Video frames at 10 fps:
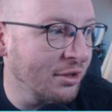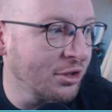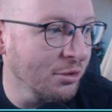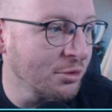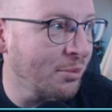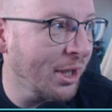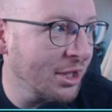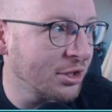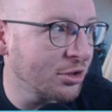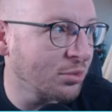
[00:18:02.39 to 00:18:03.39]
In terms of
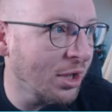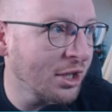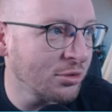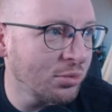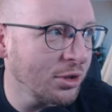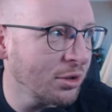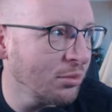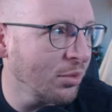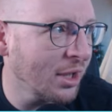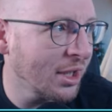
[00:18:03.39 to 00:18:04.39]
managers-wise, we're
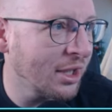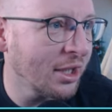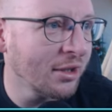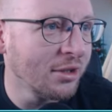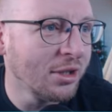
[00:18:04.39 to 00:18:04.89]
doing well here.